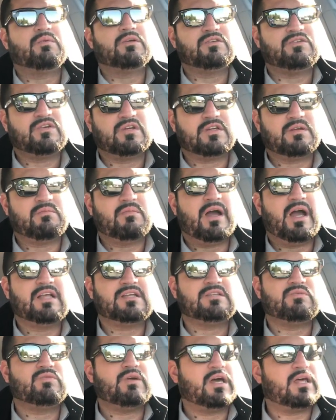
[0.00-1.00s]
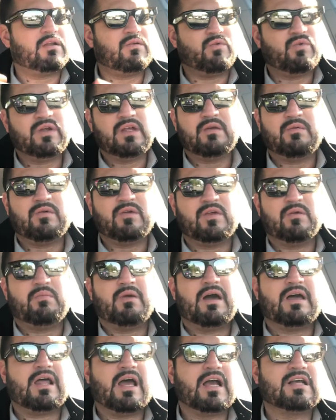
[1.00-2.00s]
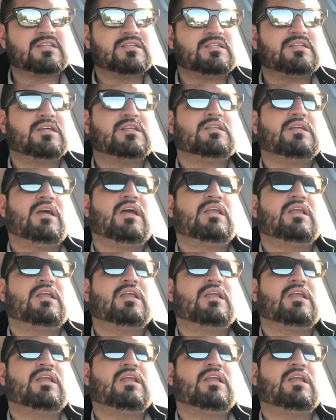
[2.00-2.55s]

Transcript: but you can imagine we had a really, really bad accident,